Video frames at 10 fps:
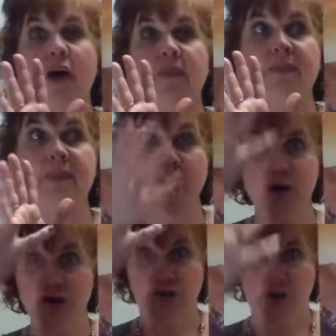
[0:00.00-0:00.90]

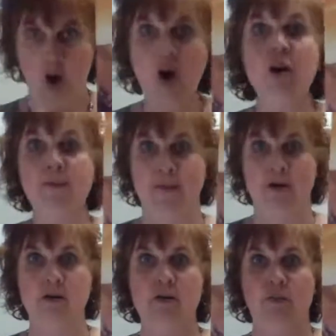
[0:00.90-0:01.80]
their
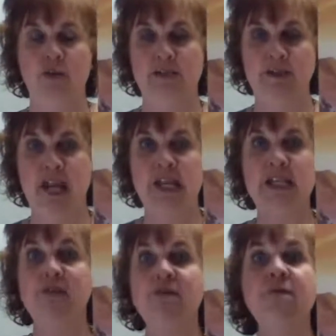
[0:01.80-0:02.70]
armor was made
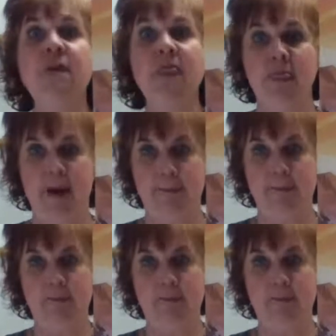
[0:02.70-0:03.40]
to fit them.